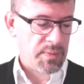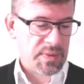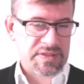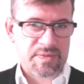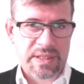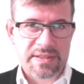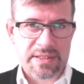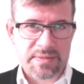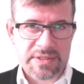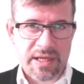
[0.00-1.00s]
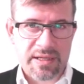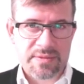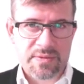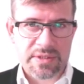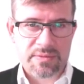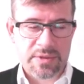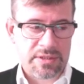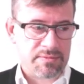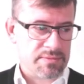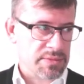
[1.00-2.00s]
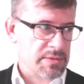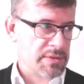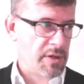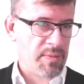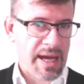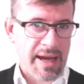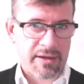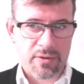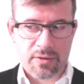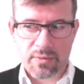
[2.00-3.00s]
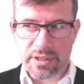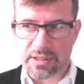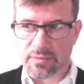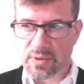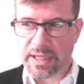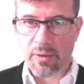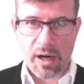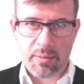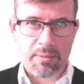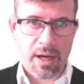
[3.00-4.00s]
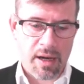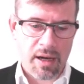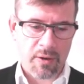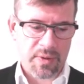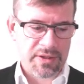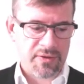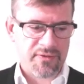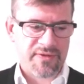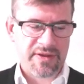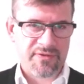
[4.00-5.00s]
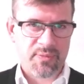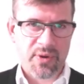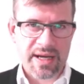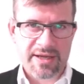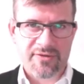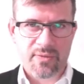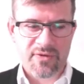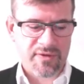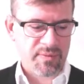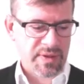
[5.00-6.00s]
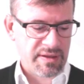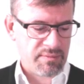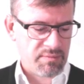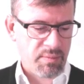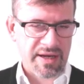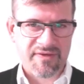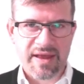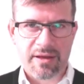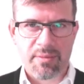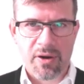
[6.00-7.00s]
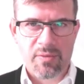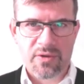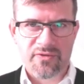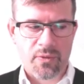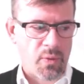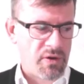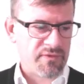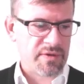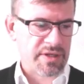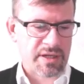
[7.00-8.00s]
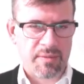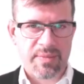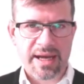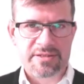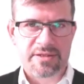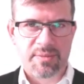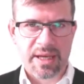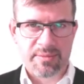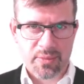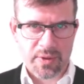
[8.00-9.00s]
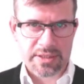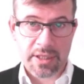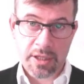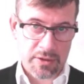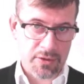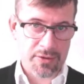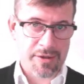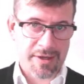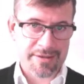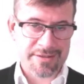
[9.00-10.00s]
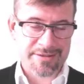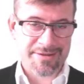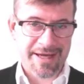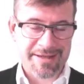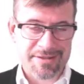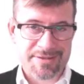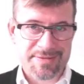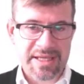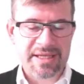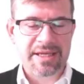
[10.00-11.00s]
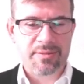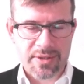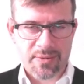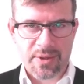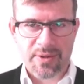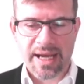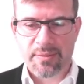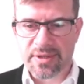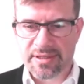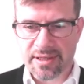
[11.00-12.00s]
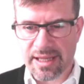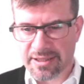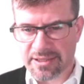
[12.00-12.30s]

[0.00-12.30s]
When we speak, sometimes we go back or we go we use these breaks. We simply might take a moment to waffle and come back to the main point. You're not going to do that in your speaking, but it will happen in the